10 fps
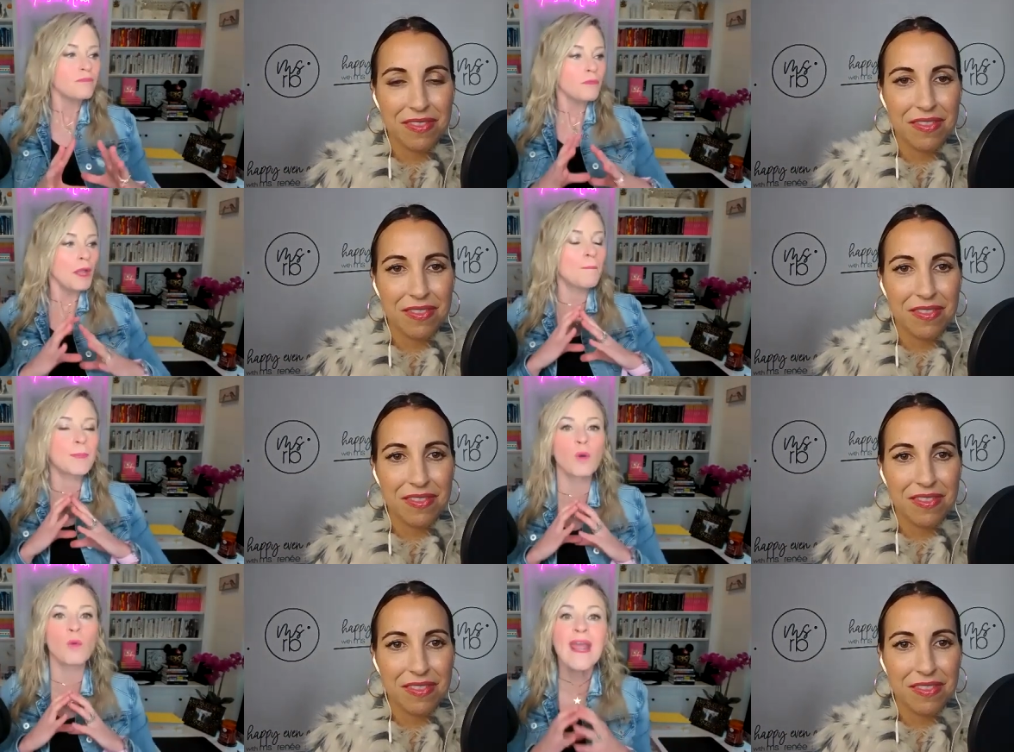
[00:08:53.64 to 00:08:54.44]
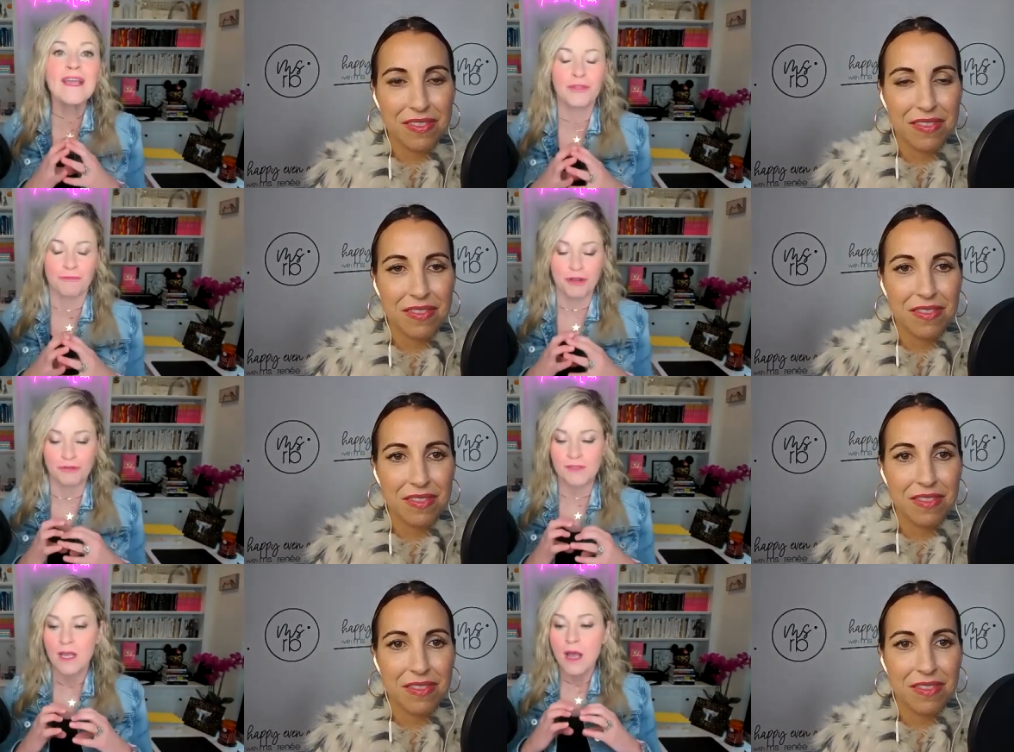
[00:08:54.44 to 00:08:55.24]

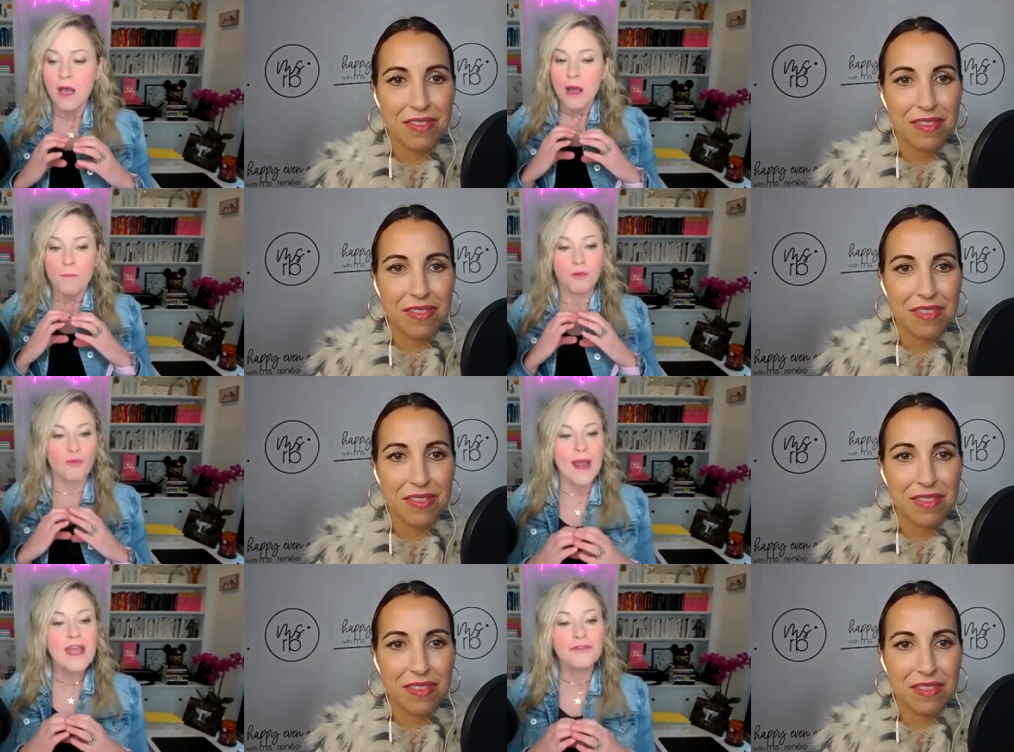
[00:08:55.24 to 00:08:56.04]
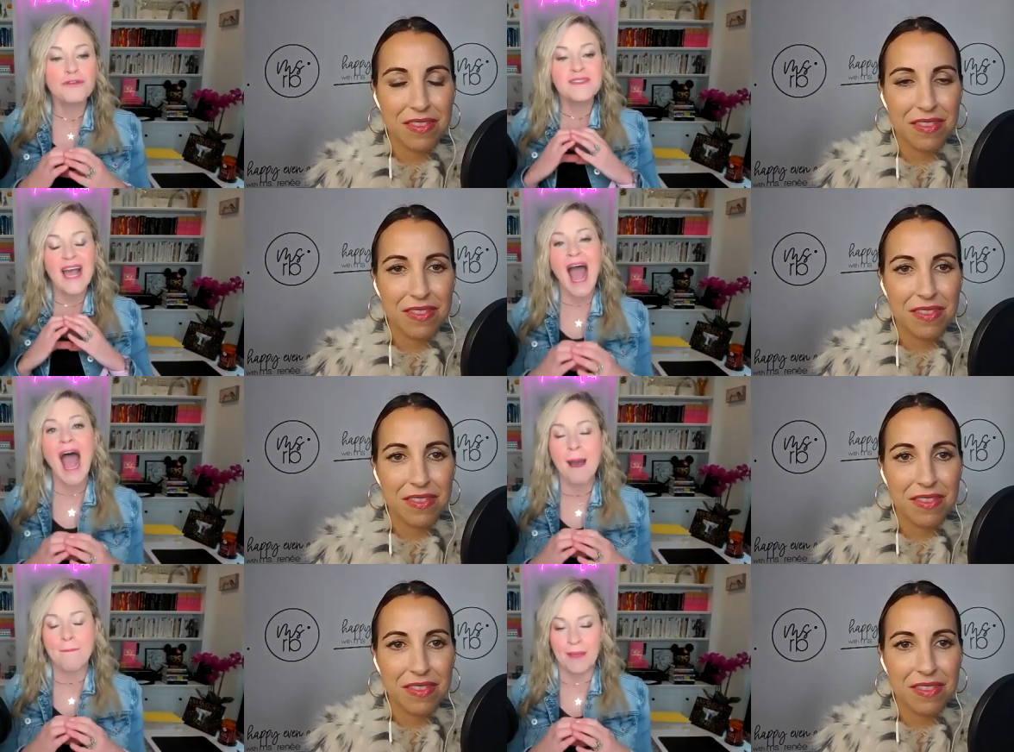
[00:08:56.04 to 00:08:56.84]
Speaker 1: breakthroughs. Breakthroughs
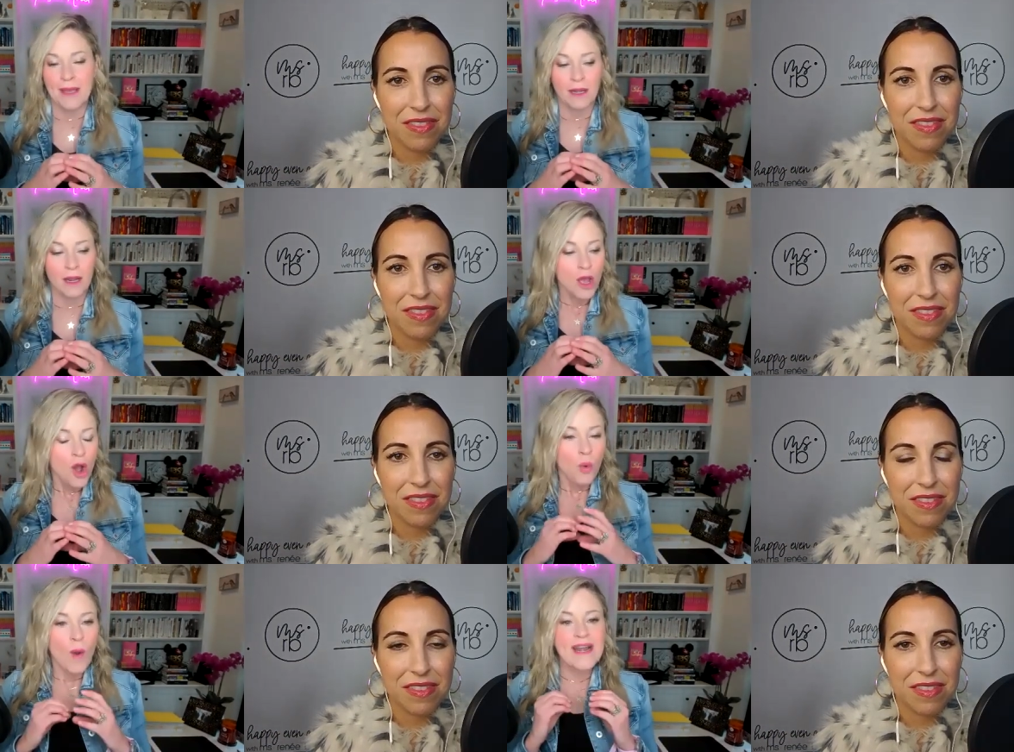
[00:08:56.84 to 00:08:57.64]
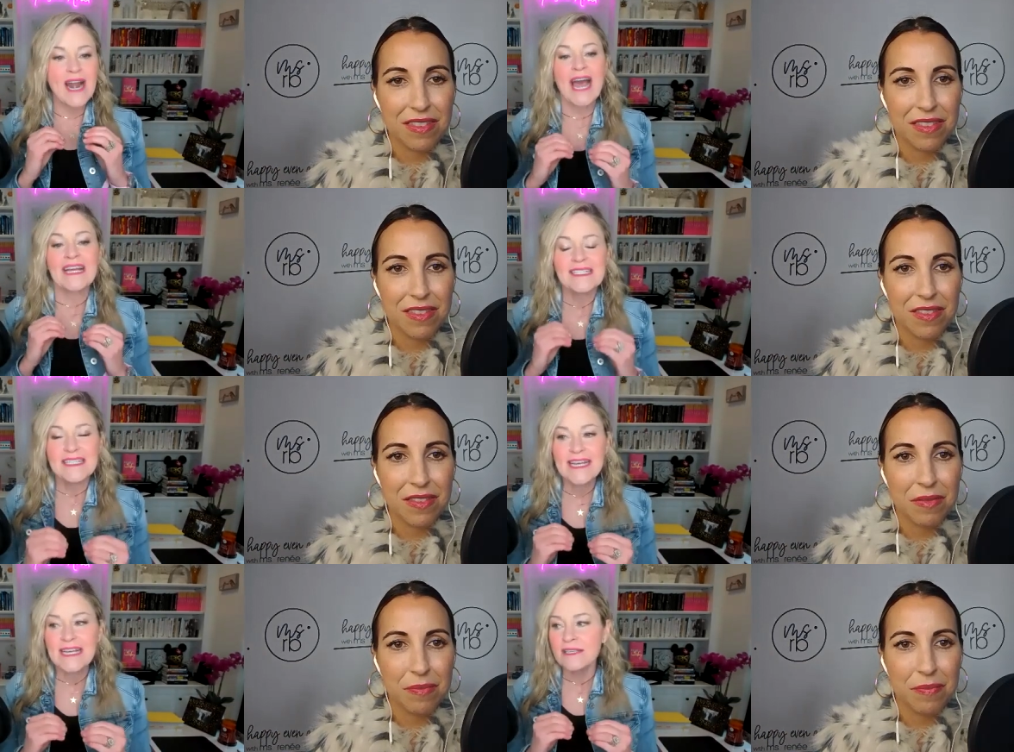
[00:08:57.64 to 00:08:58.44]
happen when
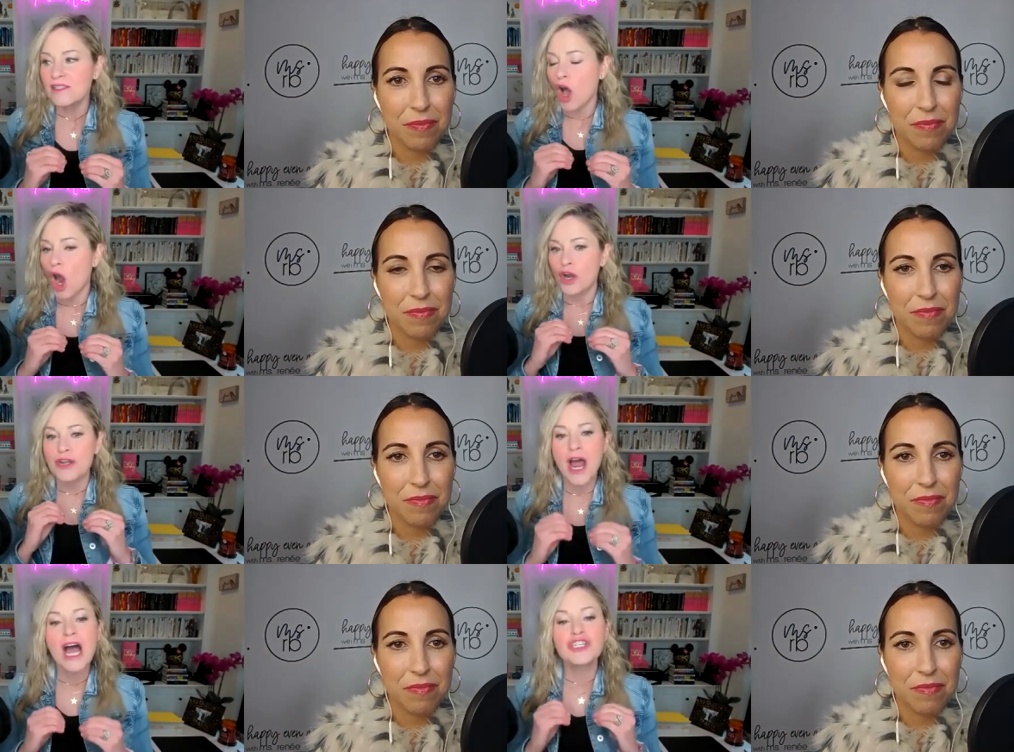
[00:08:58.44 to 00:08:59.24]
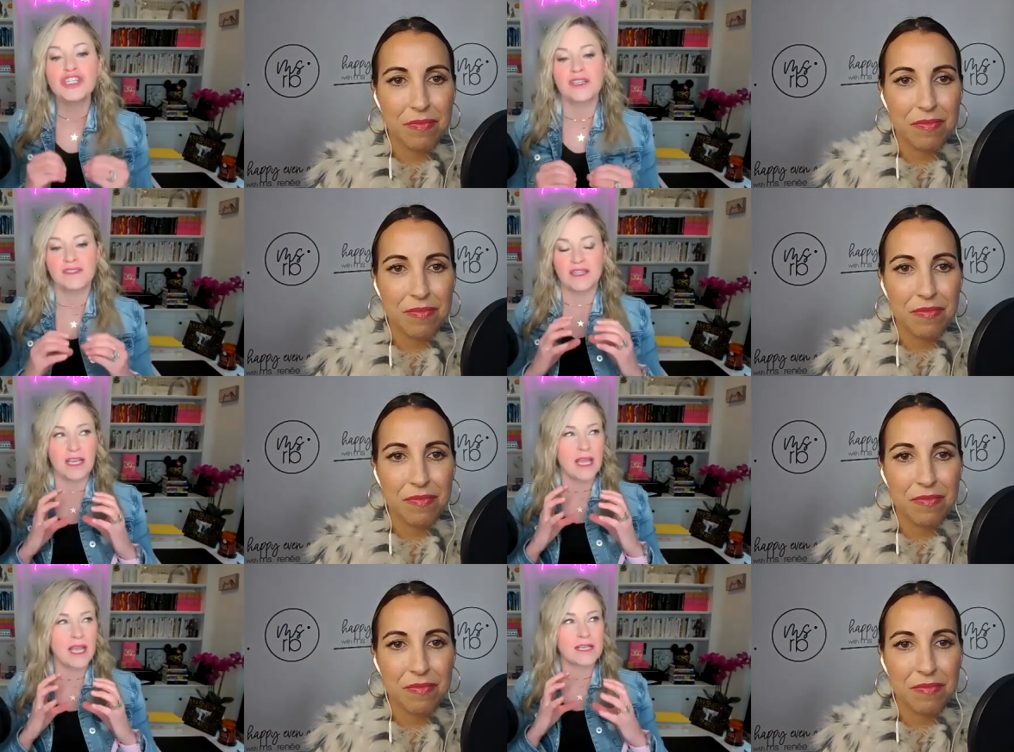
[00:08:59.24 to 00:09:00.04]
ideas are not just
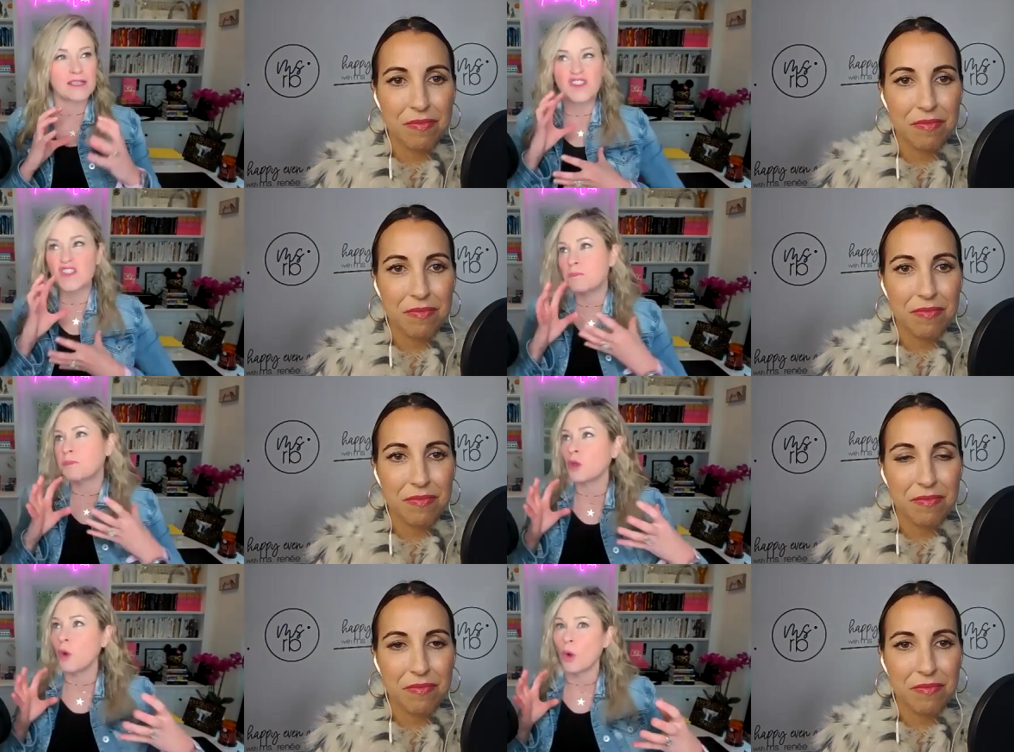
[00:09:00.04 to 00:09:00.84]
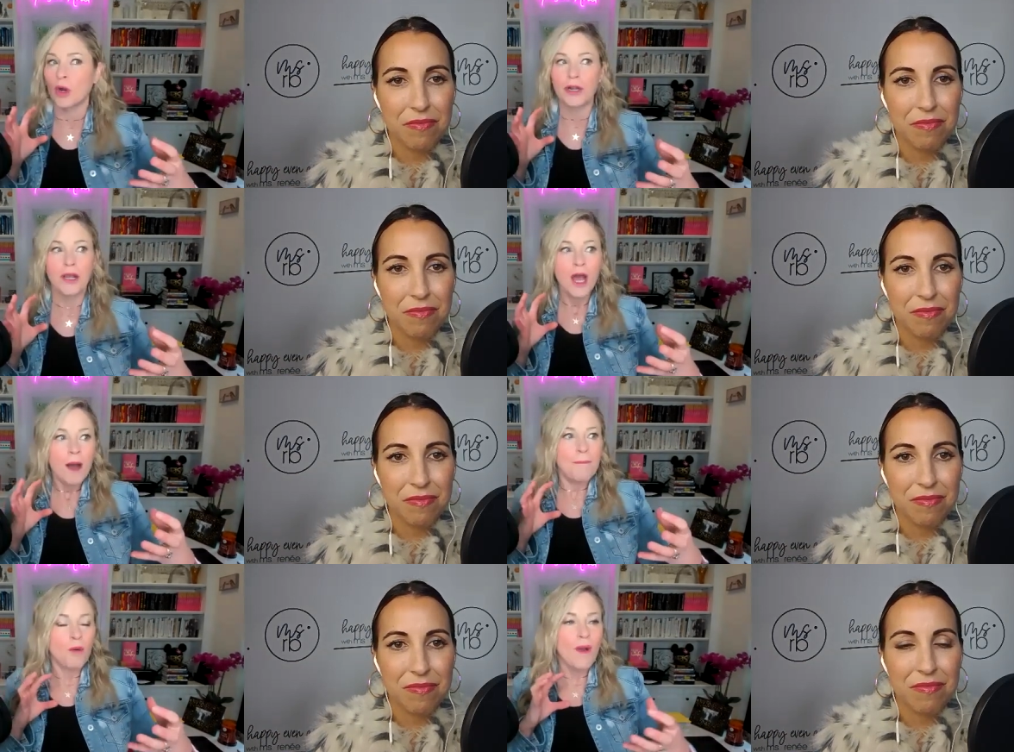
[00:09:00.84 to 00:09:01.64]
explored.
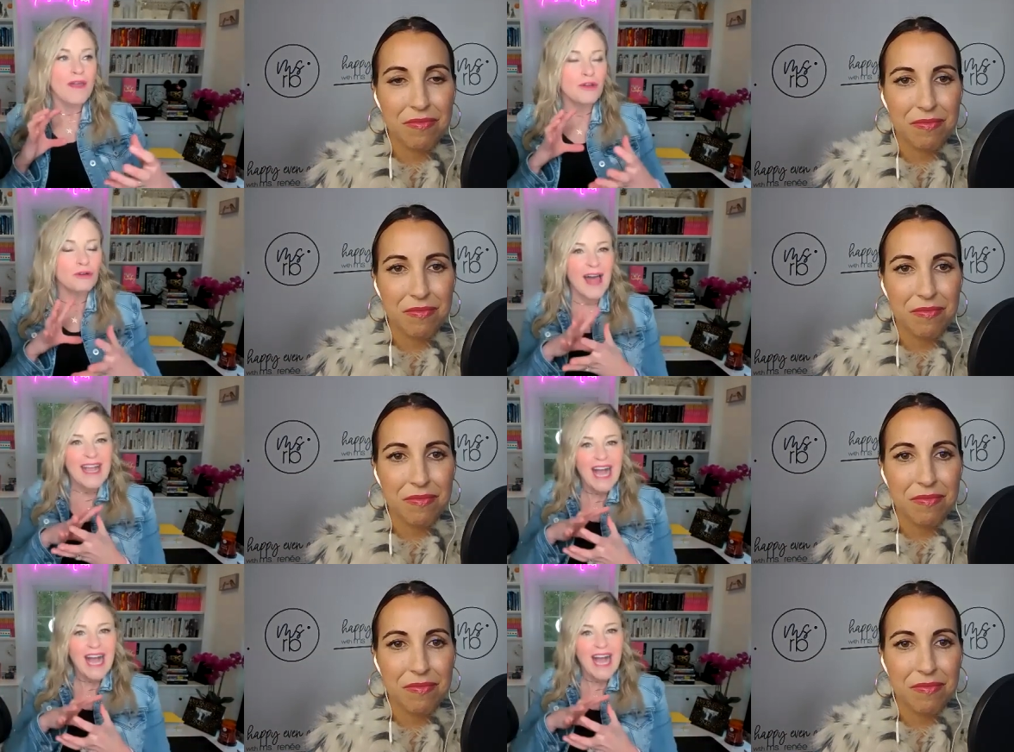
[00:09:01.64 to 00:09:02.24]
But when they're like